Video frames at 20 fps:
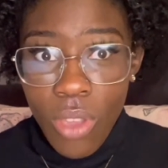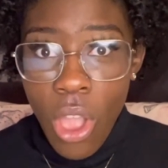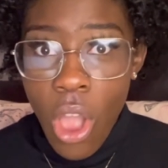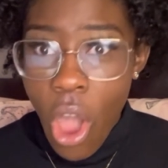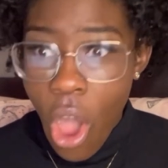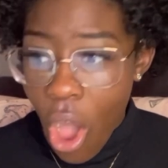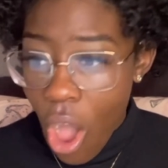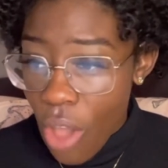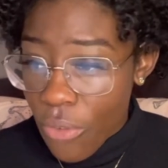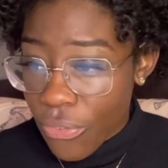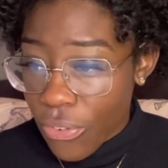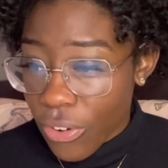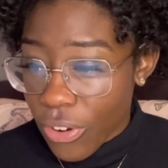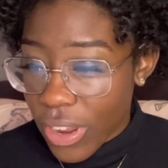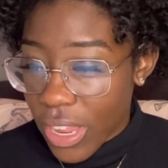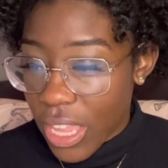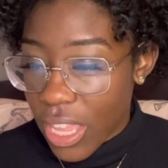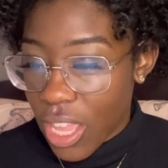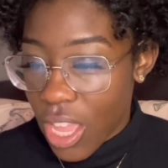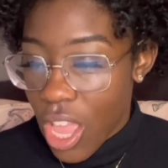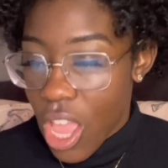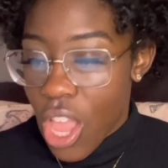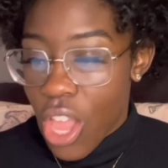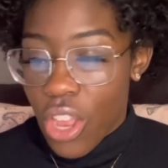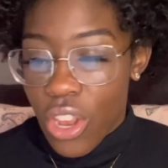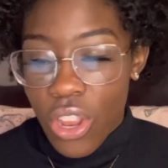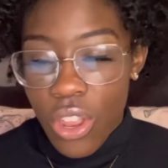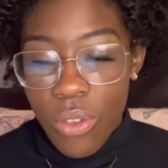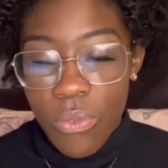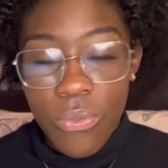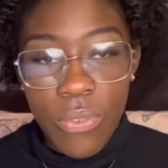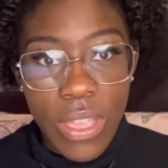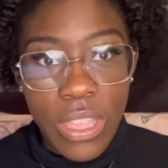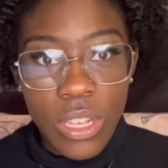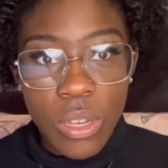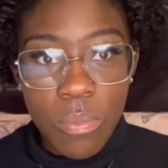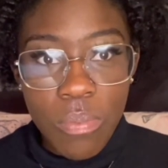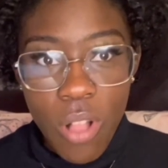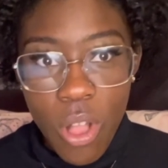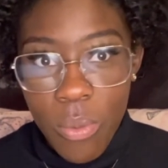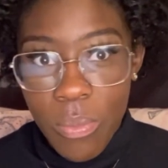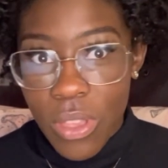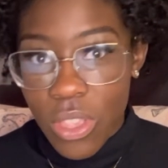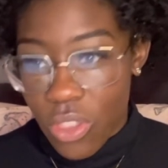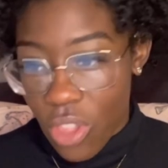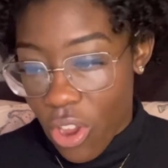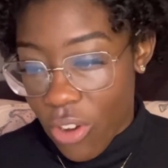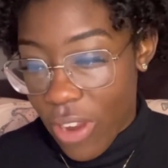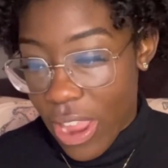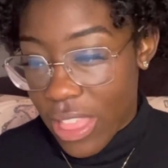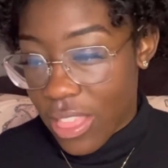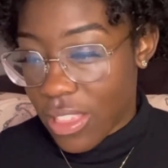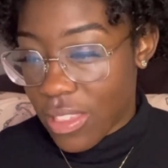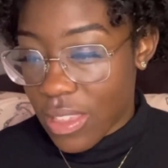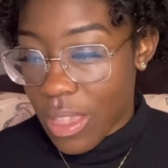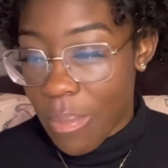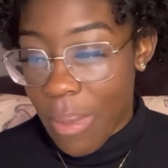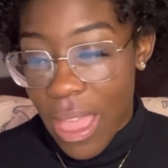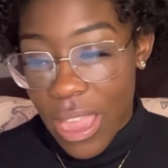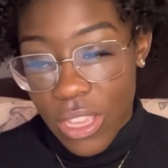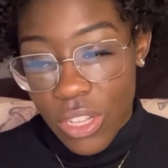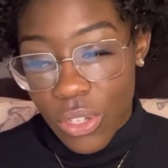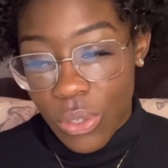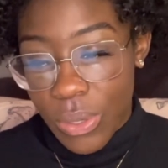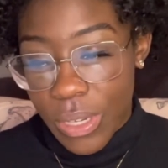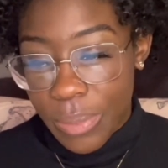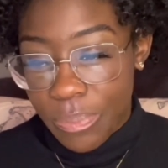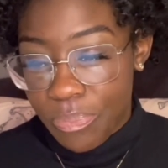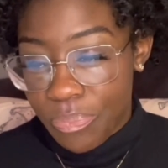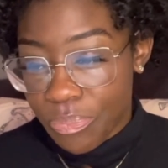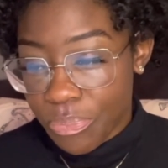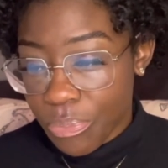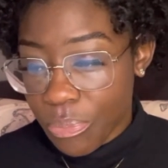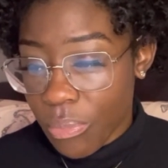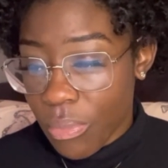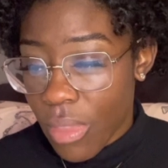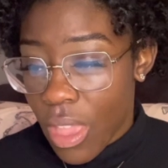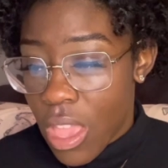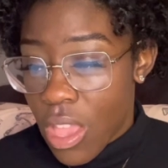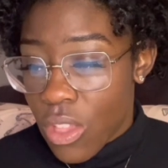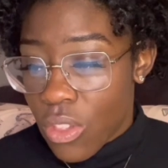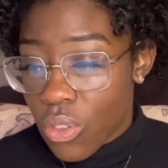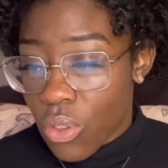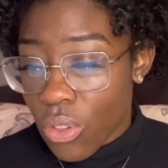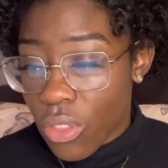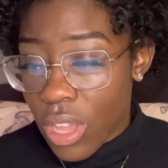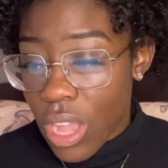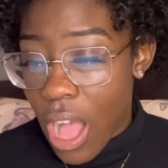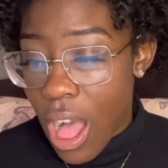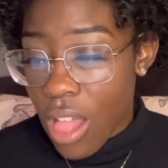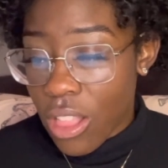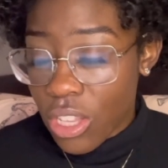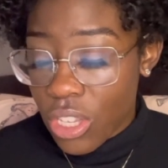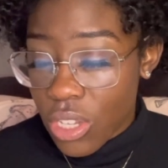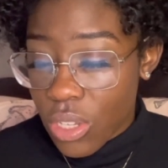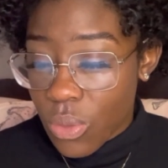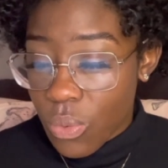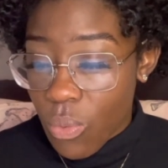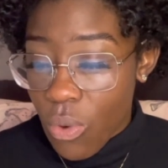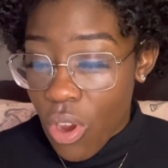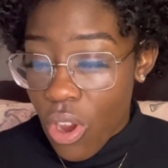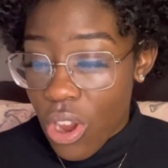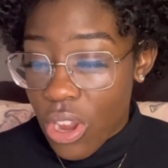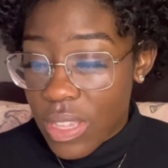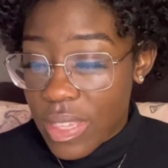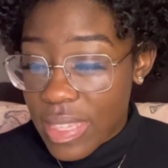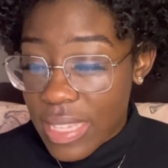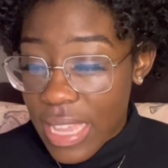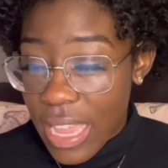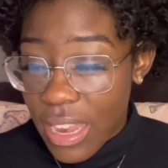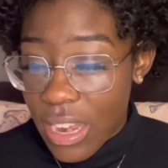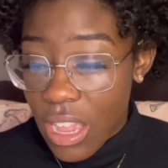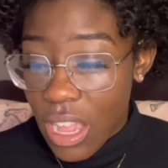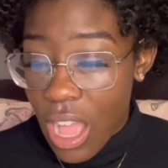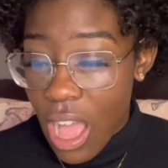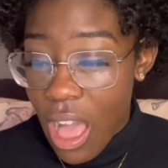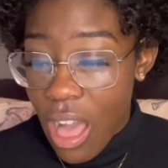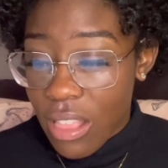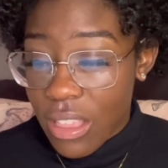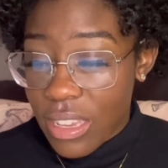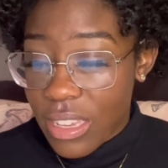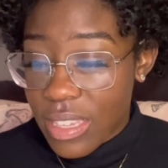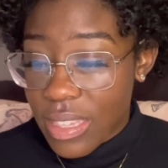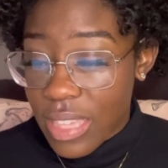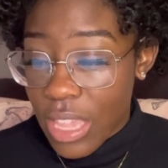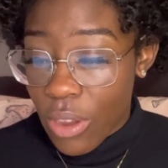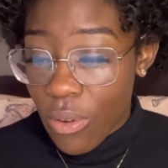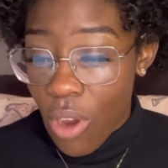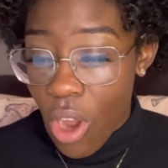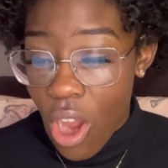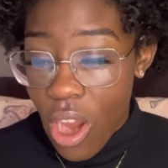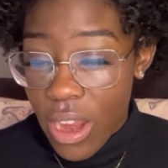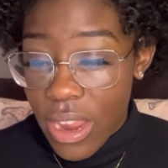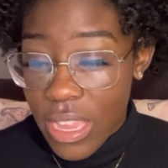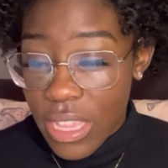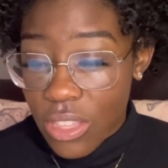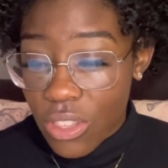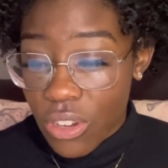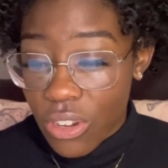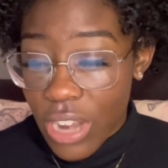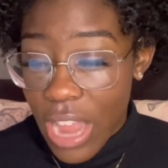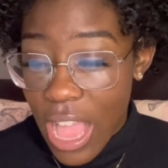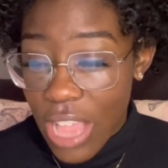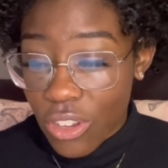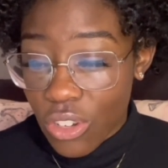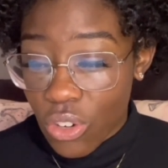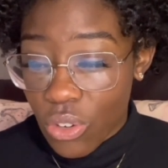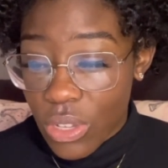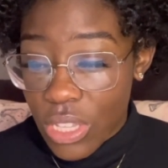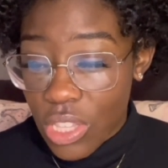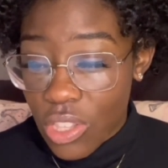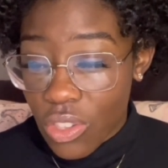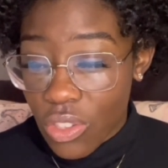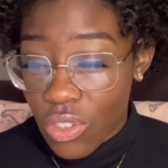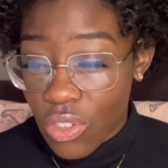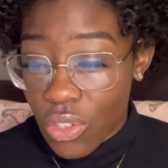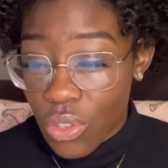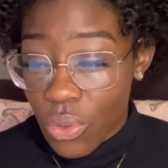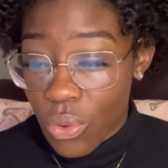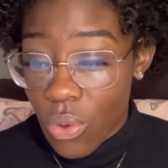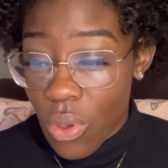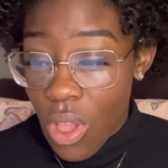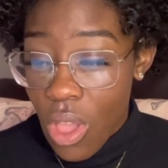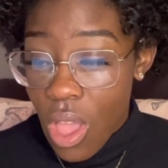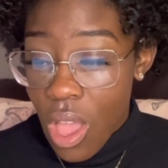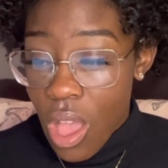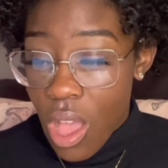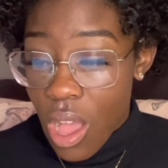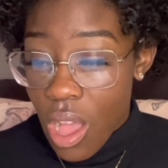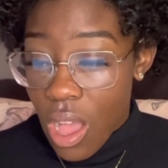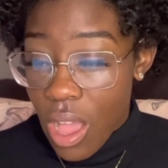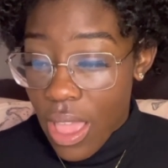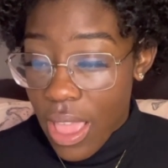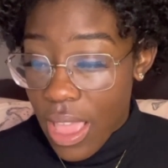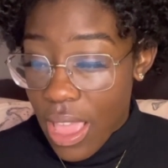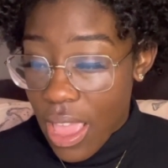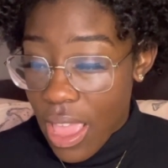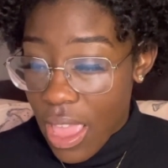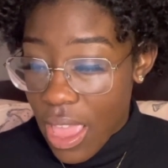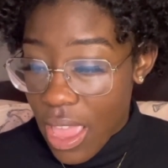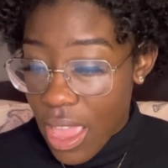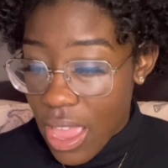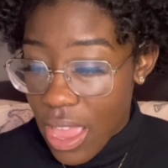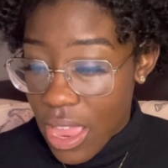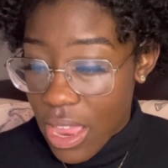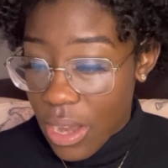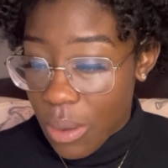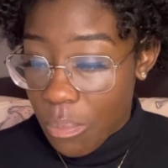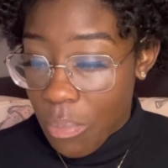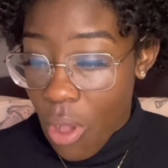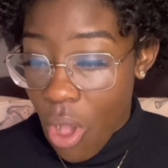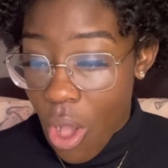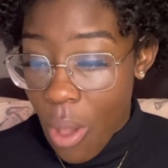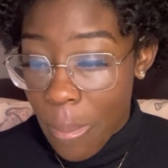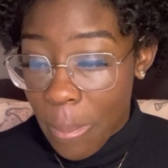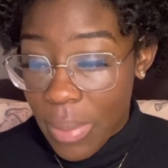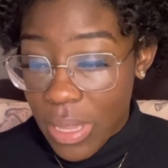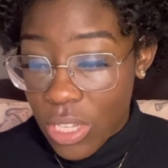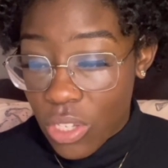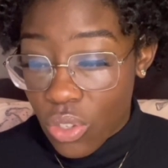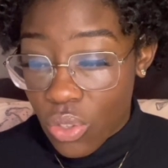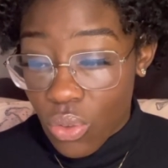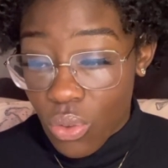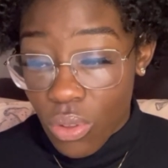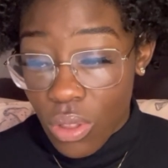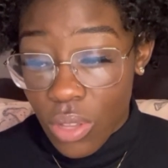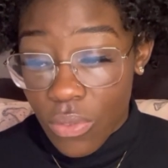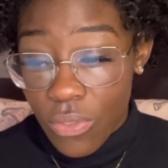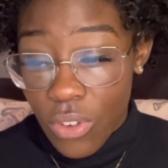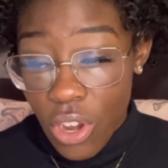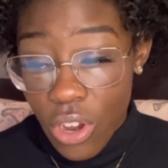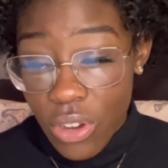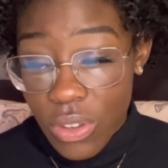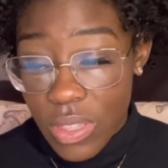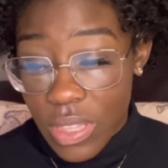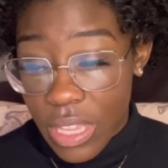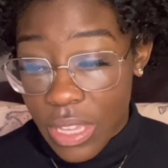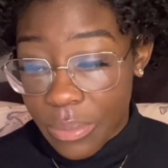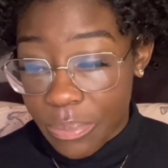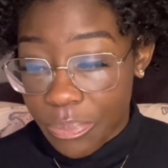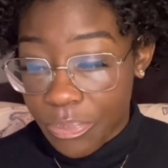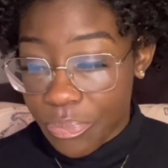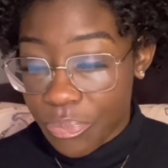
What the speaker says: offering fake diplomas. All right, let's get back into it. So the colleges were Siena College, Sacred Heart International Institute, and Palm Beach School of Nursing.